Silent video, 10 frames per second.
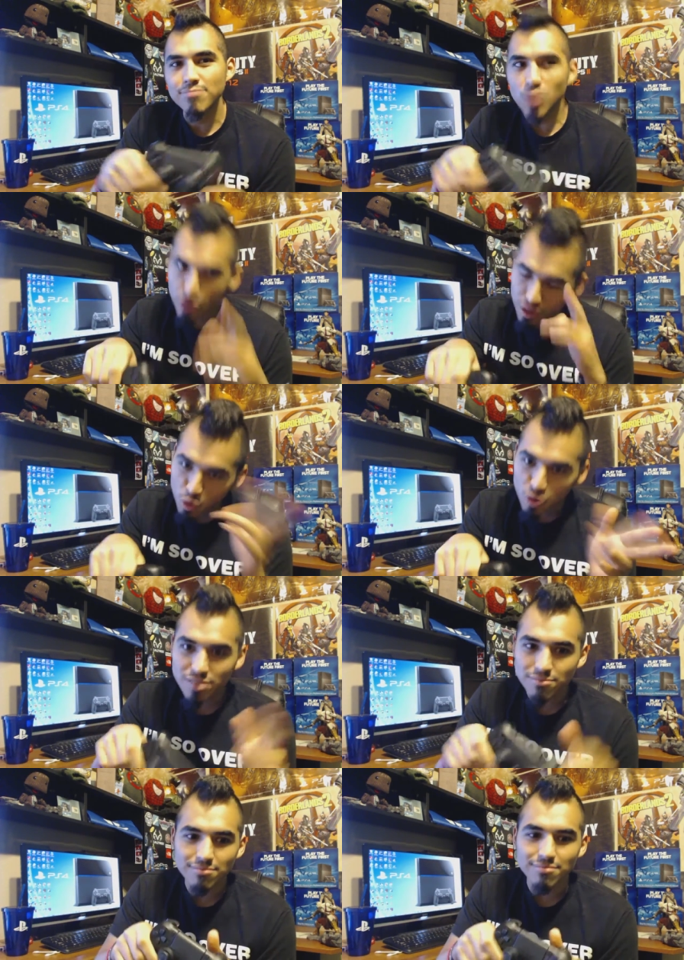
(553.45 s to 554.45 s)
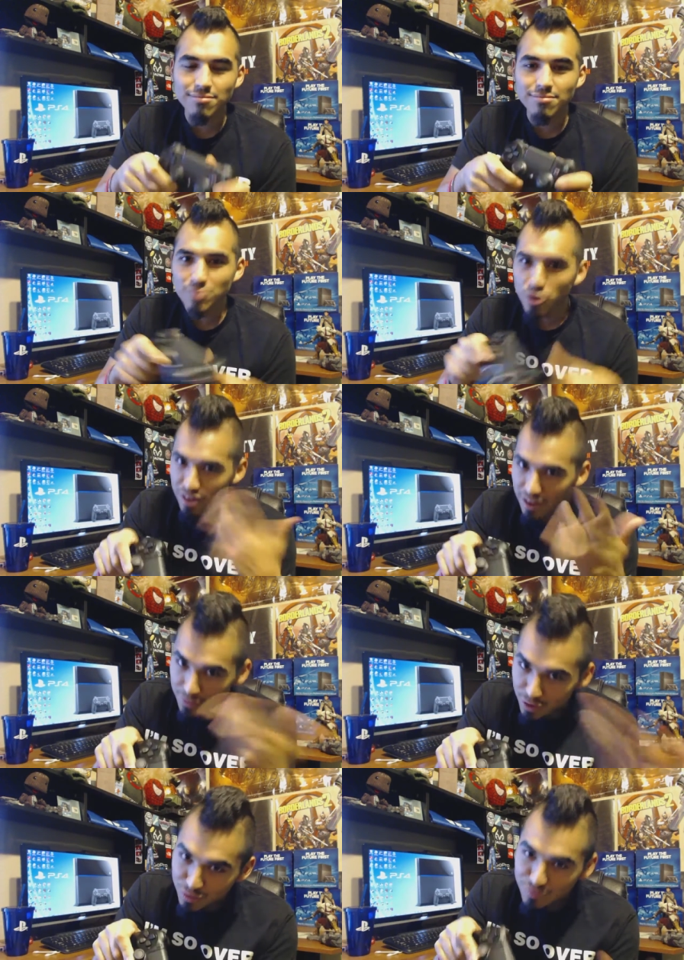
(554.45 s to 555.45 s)
or good morning, or good
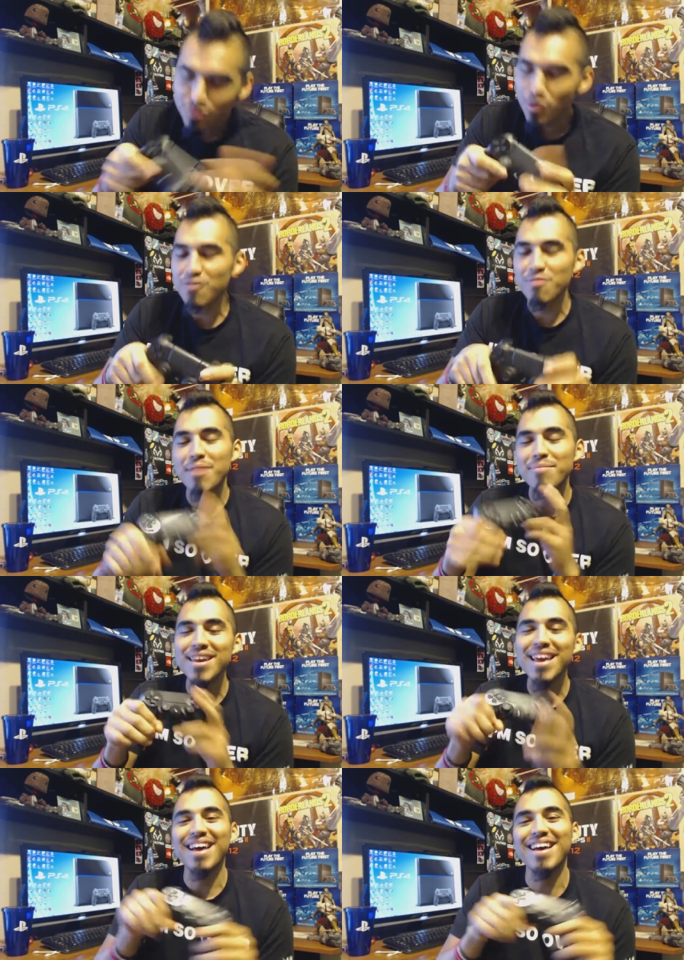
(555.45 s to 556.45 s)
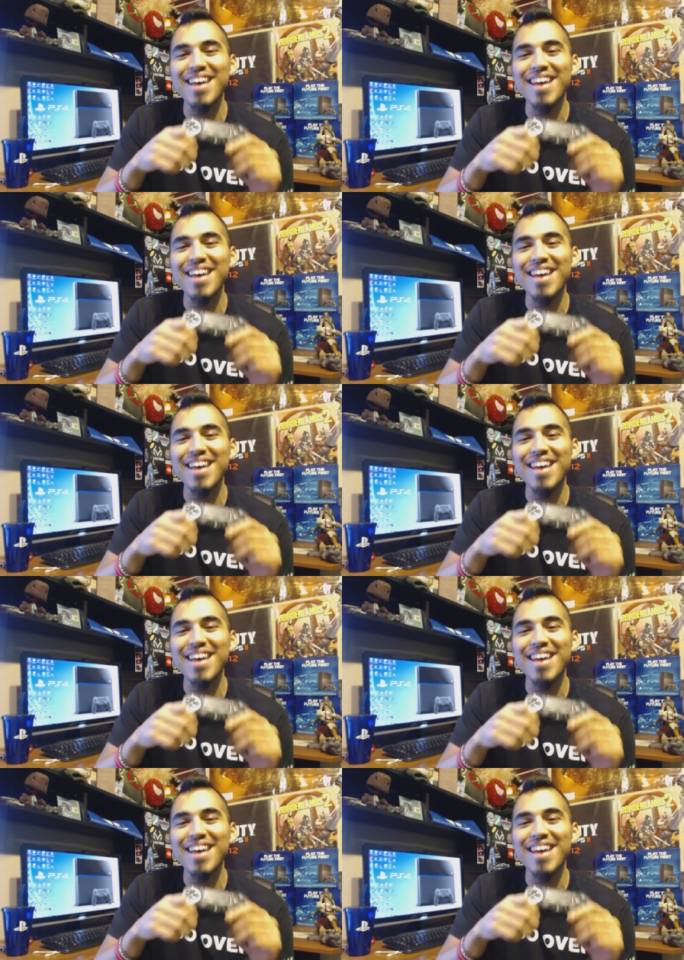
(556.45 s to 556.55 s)
afternoon, wherever it may be,